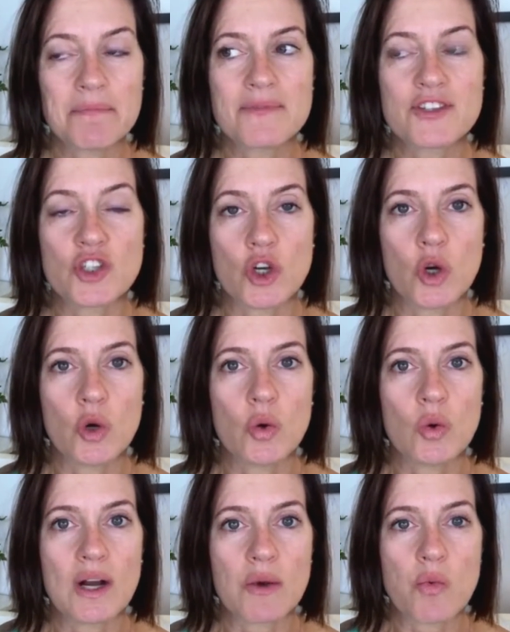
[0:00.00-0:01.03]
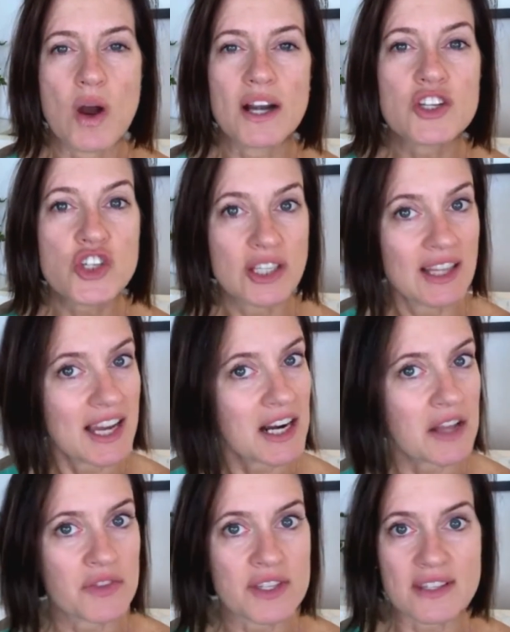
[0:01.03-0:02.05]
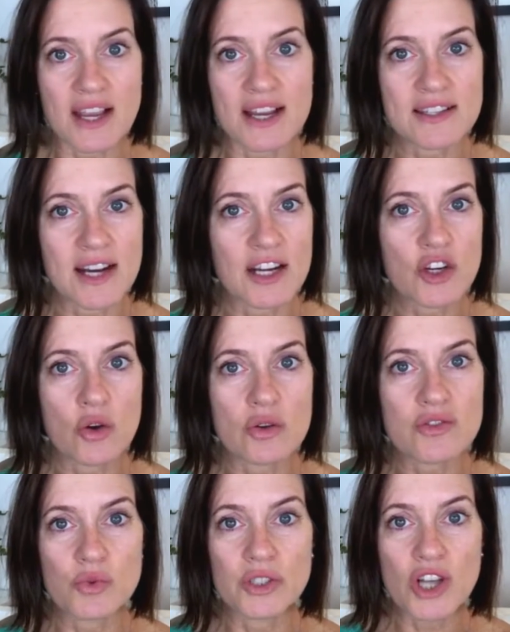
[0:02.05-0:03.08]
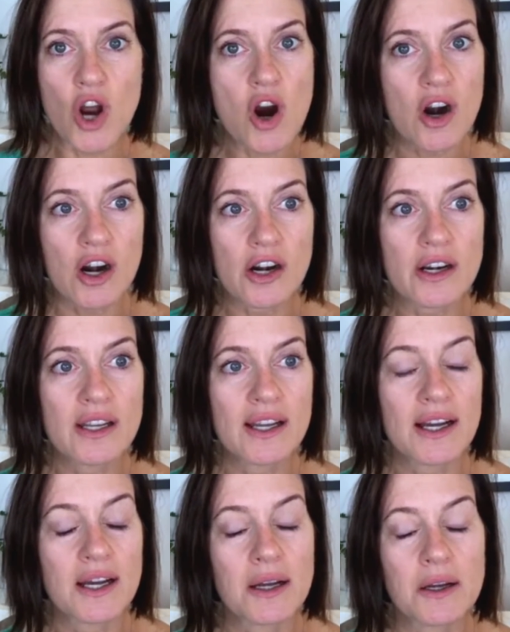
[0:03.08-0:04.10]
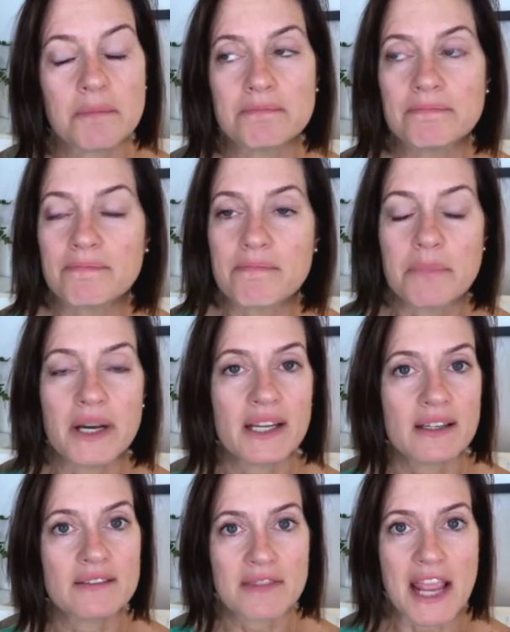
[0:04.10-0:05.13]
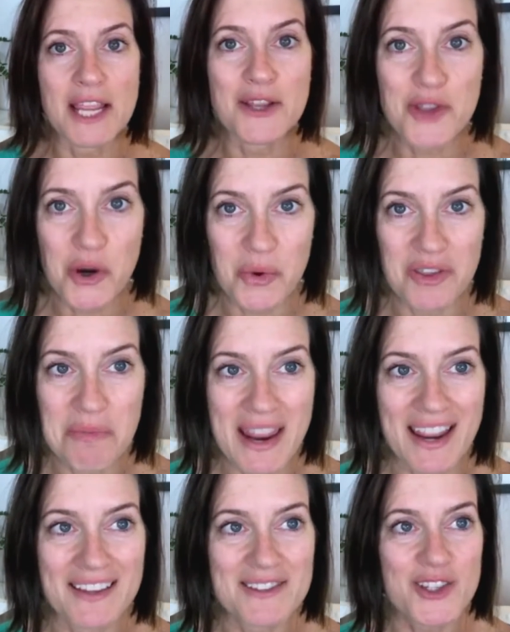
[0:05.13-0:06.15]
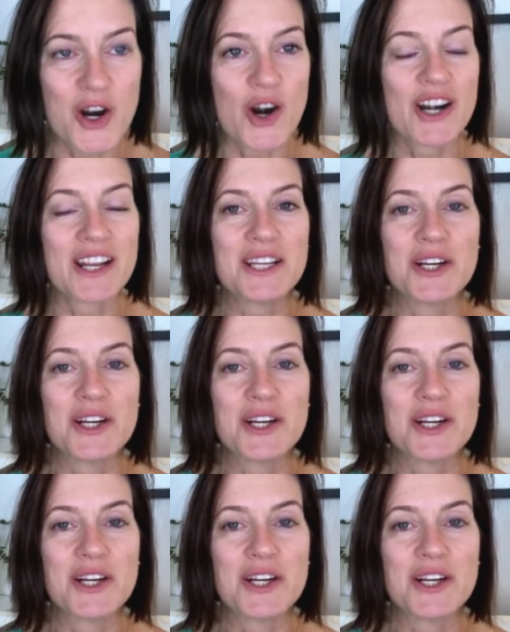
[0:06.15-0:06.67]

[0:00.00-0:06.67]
So I want to shed light on this, guys, and I know it's really hard, but hang in there with me. Sorry,